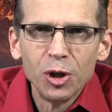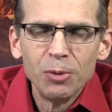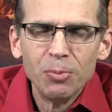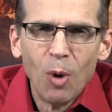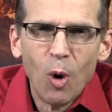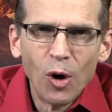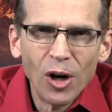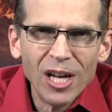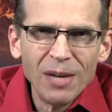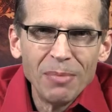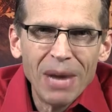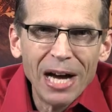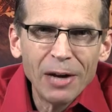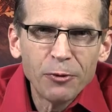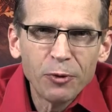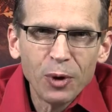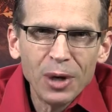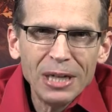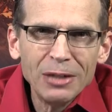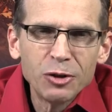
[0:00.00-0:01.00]
morning, my
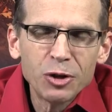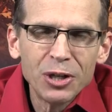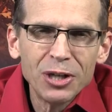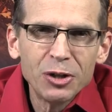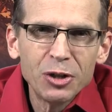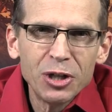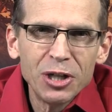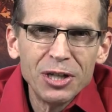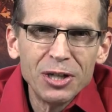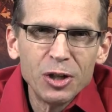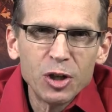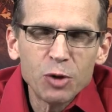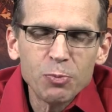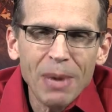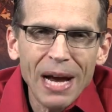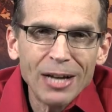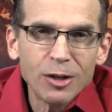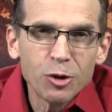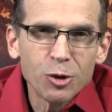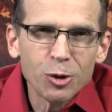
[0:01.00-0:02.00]
friends. This is
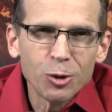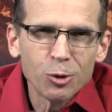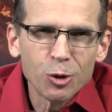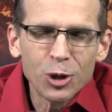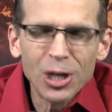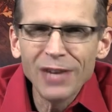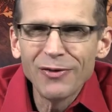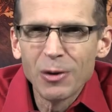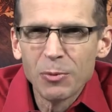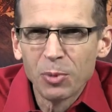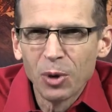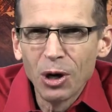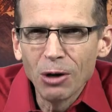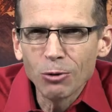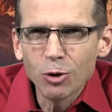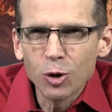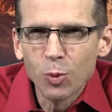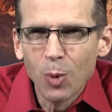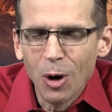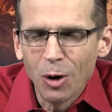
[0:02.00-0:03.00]
Pastor Steven
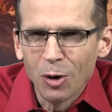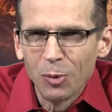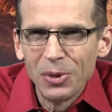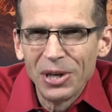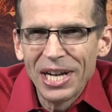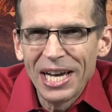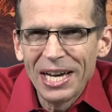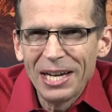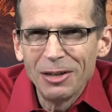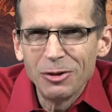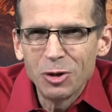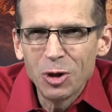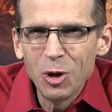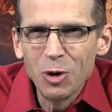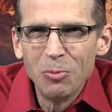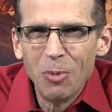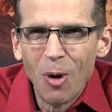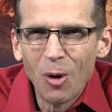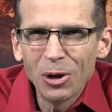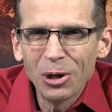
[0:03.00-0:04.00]
Brooks. Welcome today to
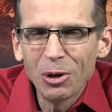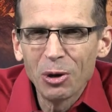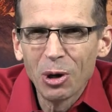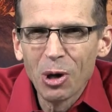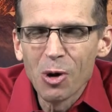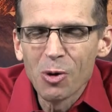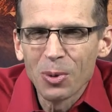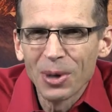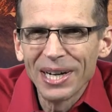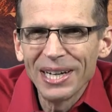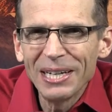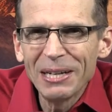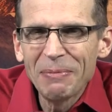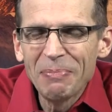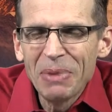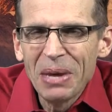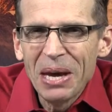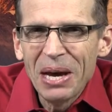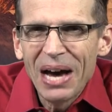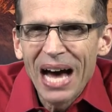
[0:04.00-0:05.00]
Morning Glory,
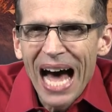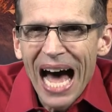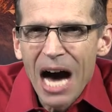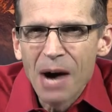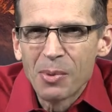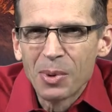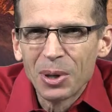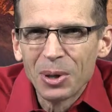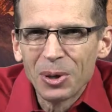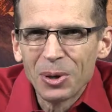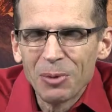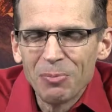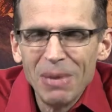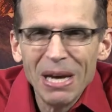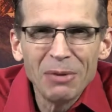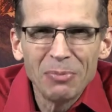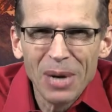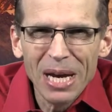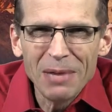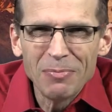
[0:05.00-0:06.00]
our
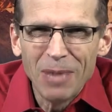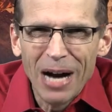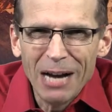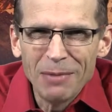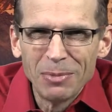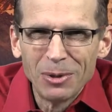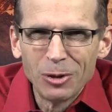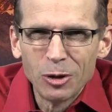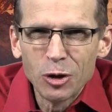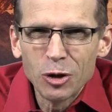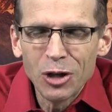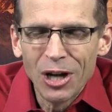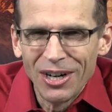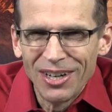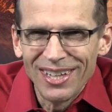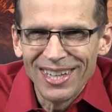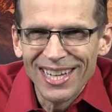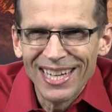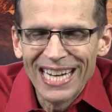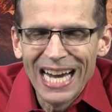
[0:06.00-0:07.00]
midweek Bible
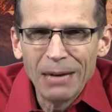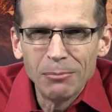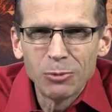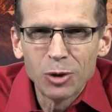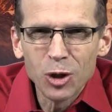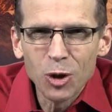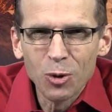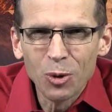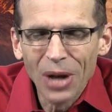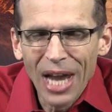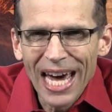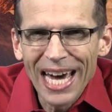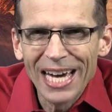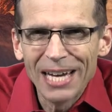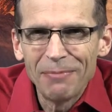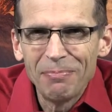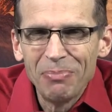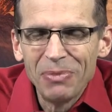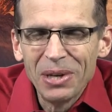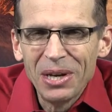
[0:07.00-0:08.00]
study, and I'm so
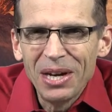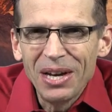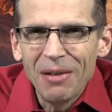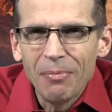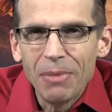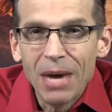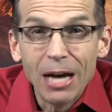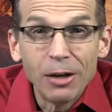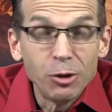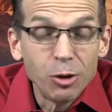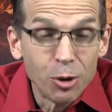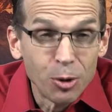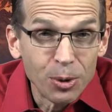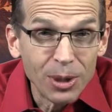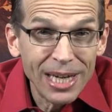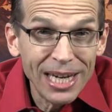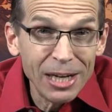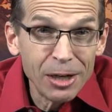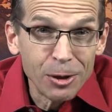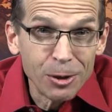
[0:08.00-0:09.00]
glad that you're
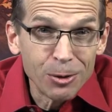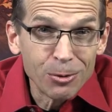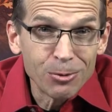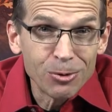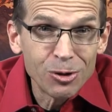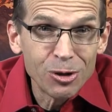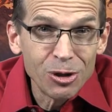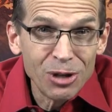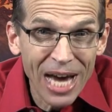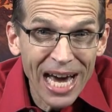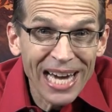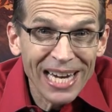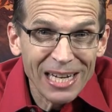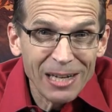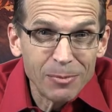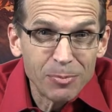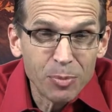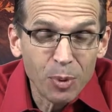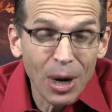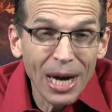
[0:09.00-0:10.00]
here today.
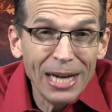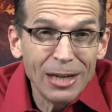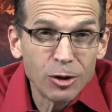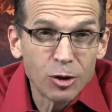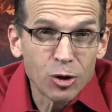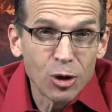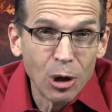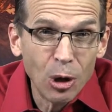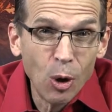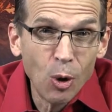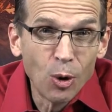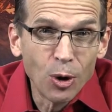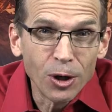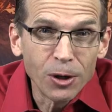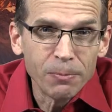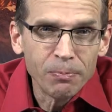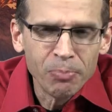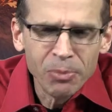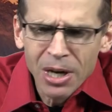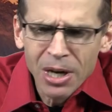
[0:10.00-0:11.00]
Praise the Lord.
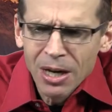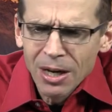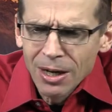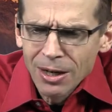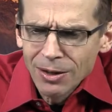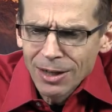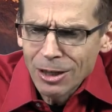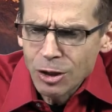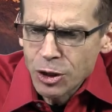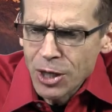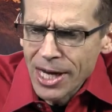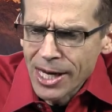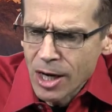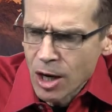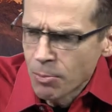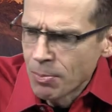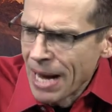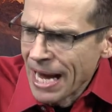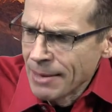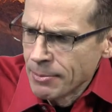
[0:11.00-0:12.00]
Let's take our
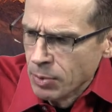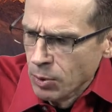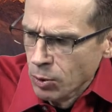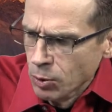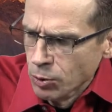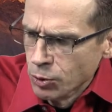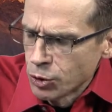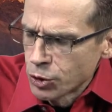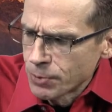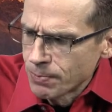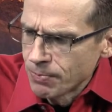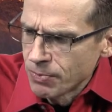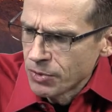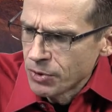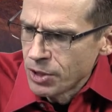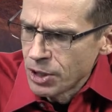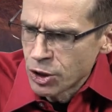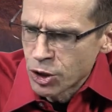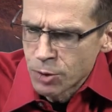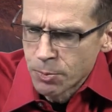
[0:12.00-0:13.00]
Bibles
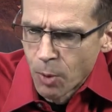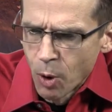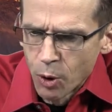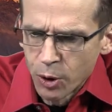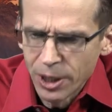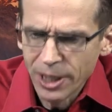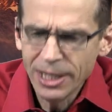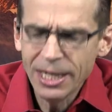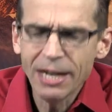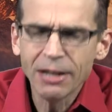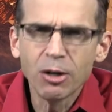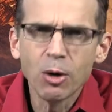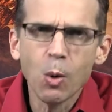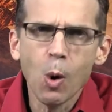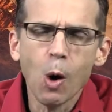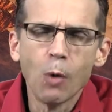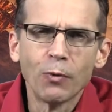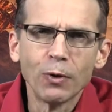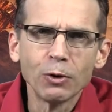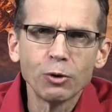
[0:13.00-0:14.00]
this morning and go
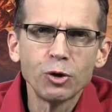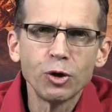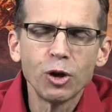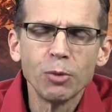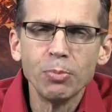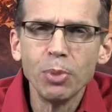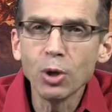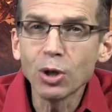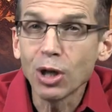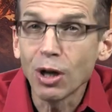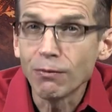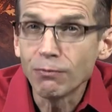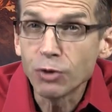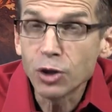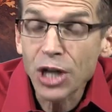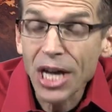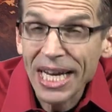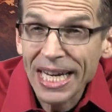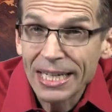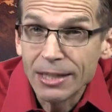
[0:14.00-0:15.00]
over to the book of
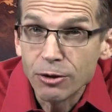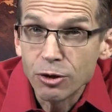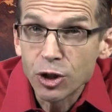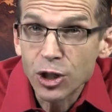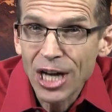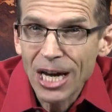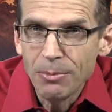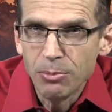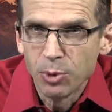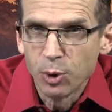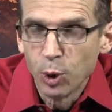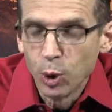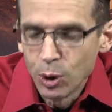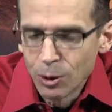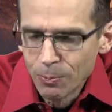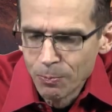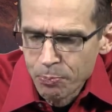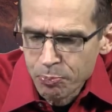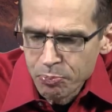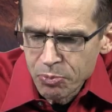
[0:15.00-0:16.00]
2
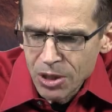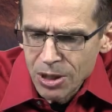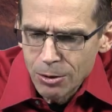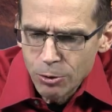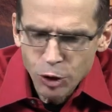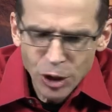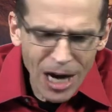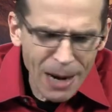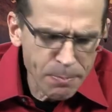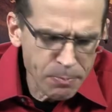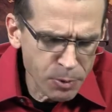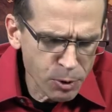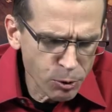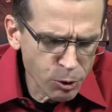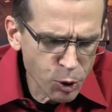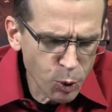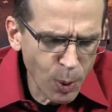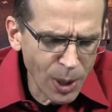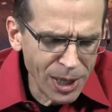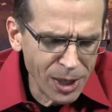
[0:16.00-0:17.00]
Samuel, chapter
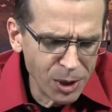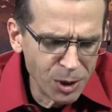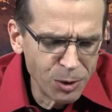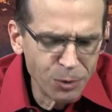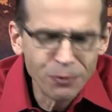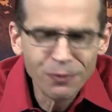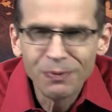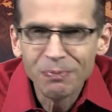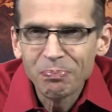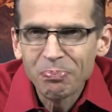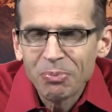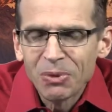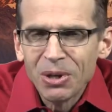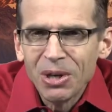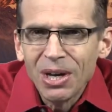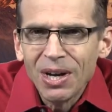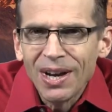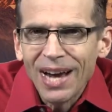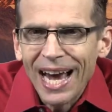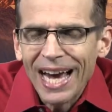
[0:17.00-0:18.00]
12.
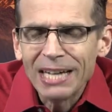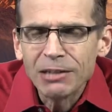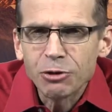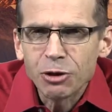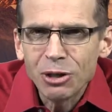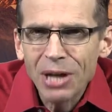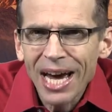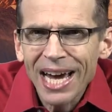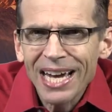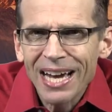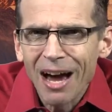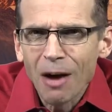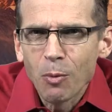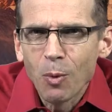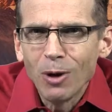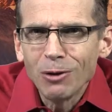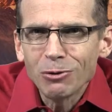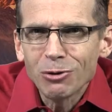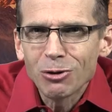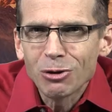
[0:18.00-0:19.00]
And today I
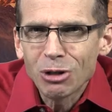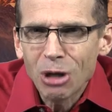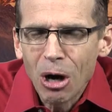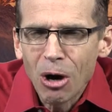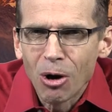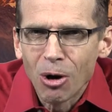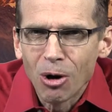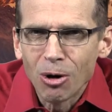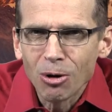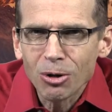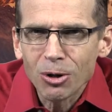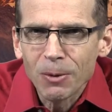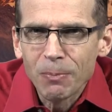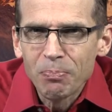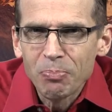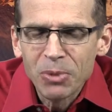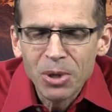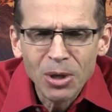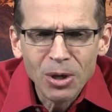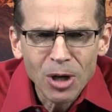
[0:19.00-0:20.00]
want to talk
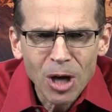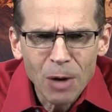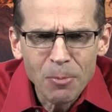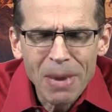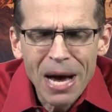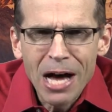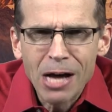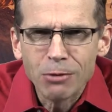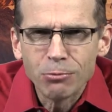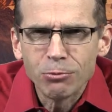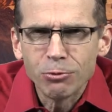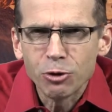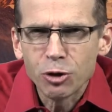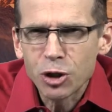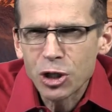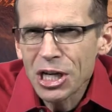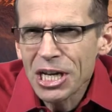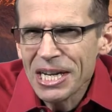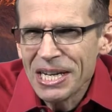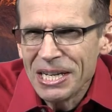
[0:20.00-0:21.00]
about
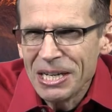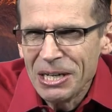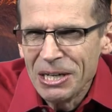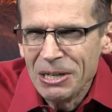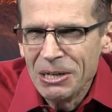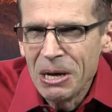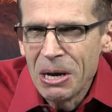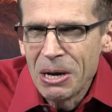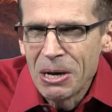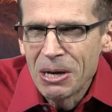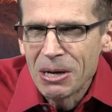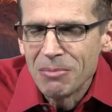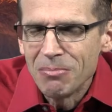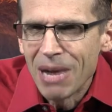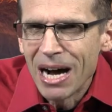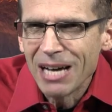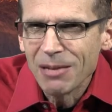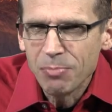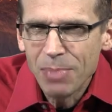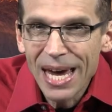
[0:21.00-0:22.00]
seeing
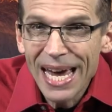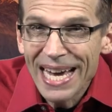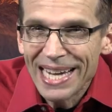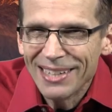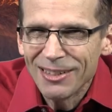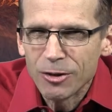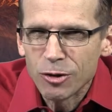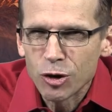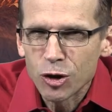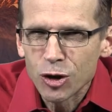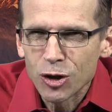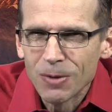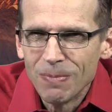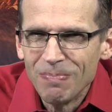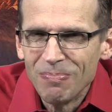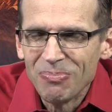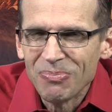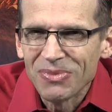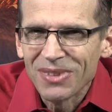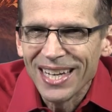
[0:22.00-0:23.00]
my pets
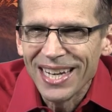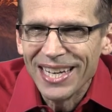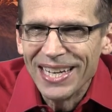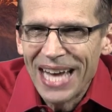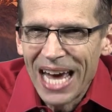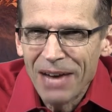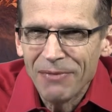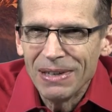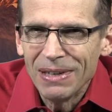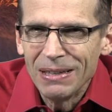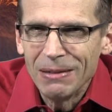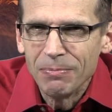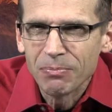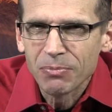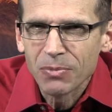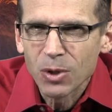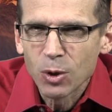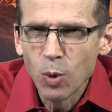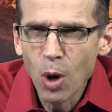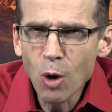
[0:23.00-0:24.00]
in heaven.
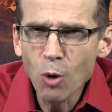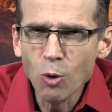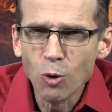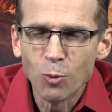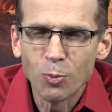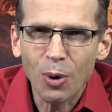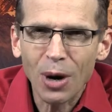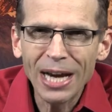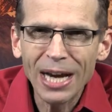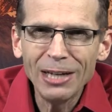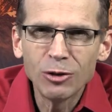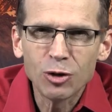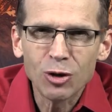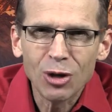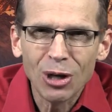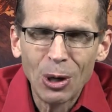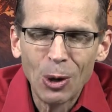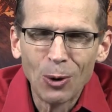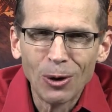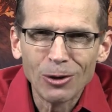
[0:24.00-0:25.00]
Woo! Praise the
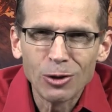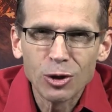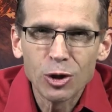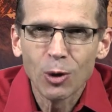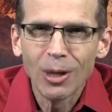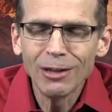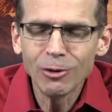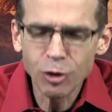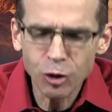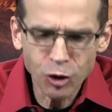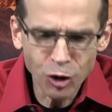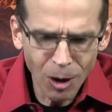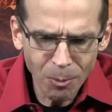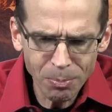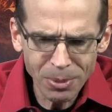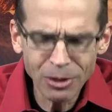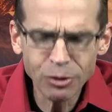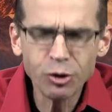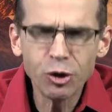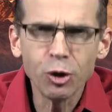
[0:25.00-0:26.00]
Lord. So let's jump
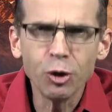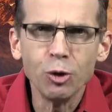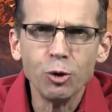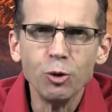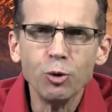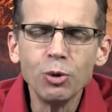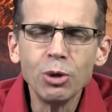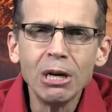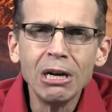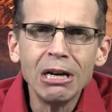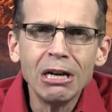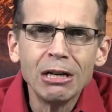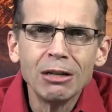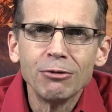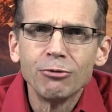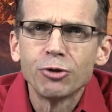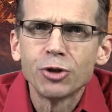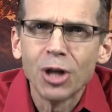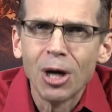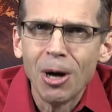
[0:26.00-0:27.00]
into
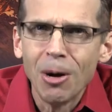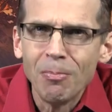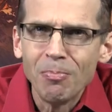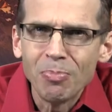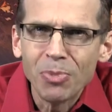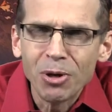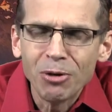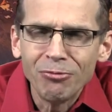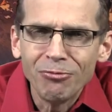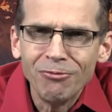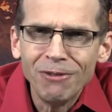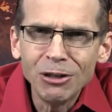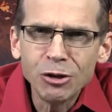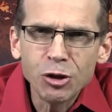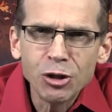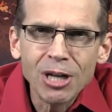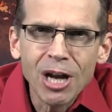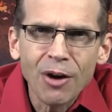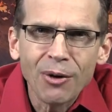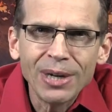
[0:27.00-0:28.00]
some
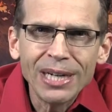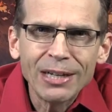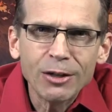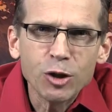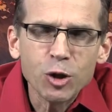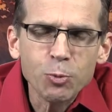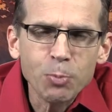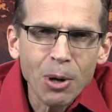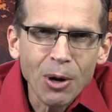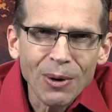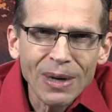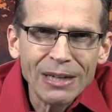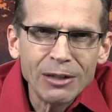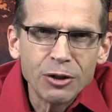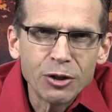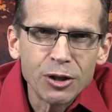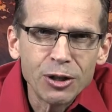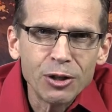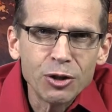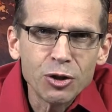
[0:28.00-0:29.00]
visionary
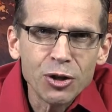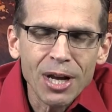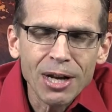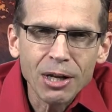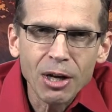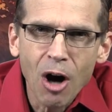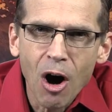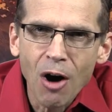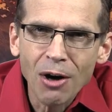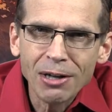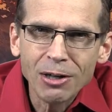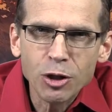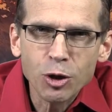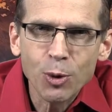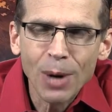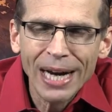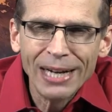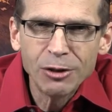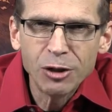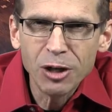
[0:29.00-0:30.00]
experiences that God has
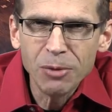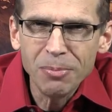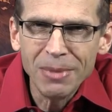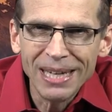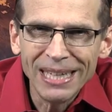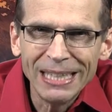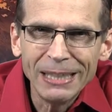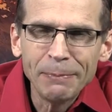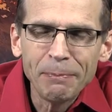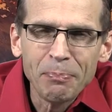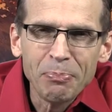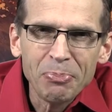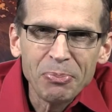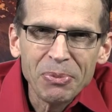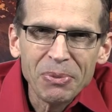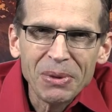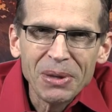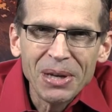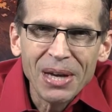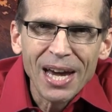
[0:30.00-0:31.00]
granted me,
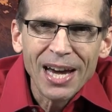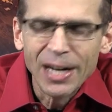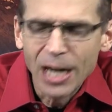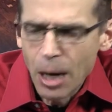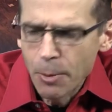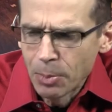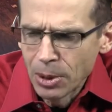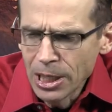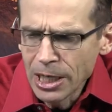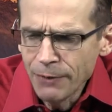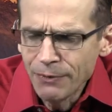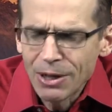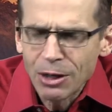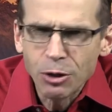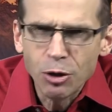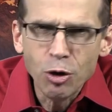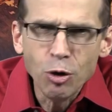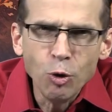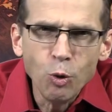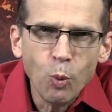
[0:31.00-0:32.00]
and I believe that
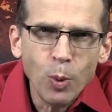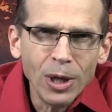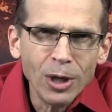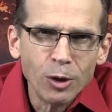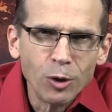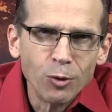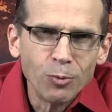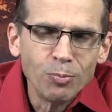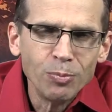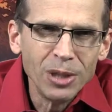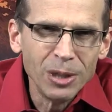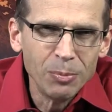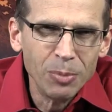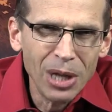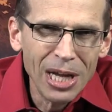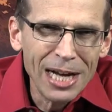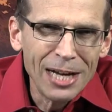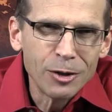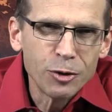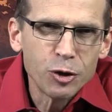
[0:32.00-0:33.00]
you will be
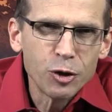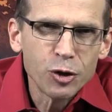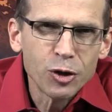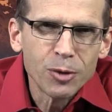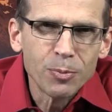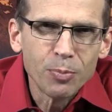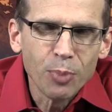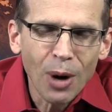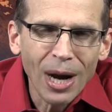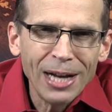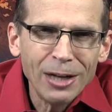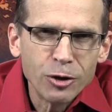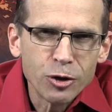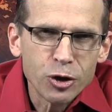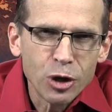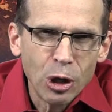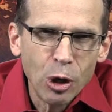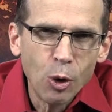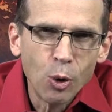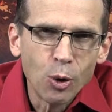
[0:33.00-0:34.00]
blessed. Praise
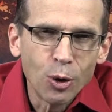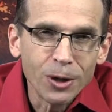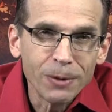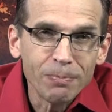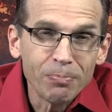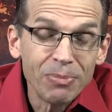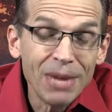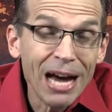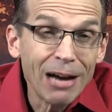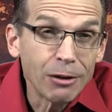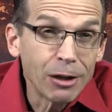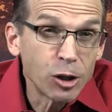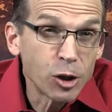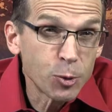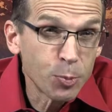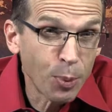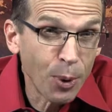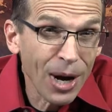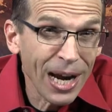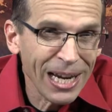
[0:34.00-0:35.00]
the Lord. Now let's
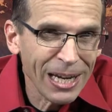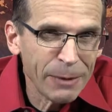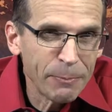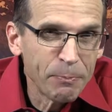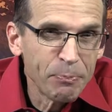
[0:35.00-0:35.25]
pray.